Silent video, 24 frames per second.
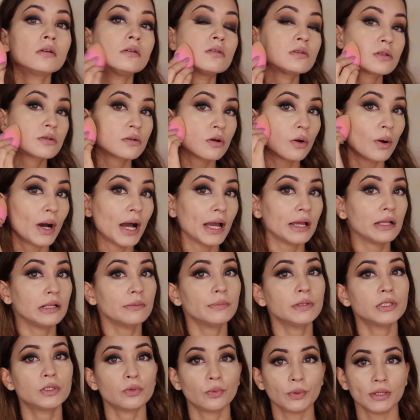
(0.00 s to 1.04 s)
So I'll
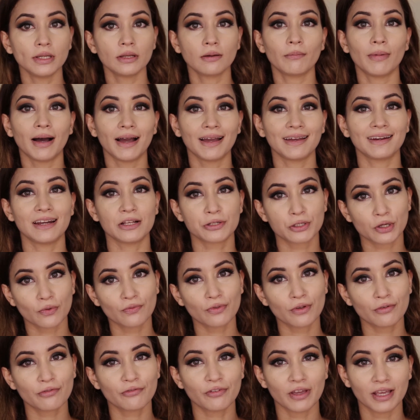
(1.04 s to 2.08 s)
be doing my rest of
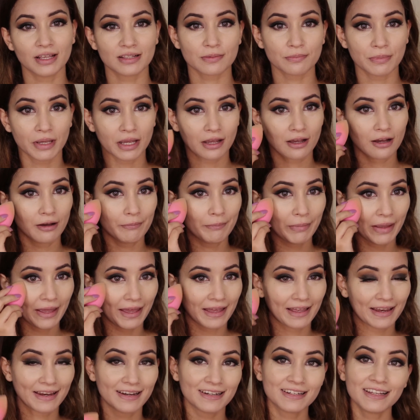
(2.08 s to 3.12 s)
the face makeup
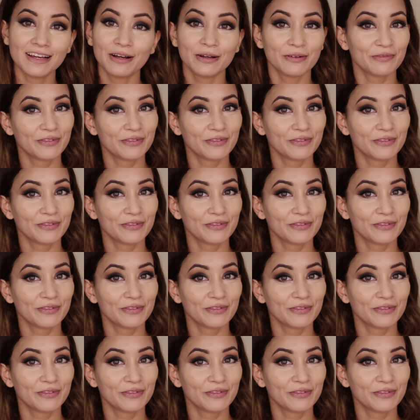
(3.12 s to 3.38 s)
and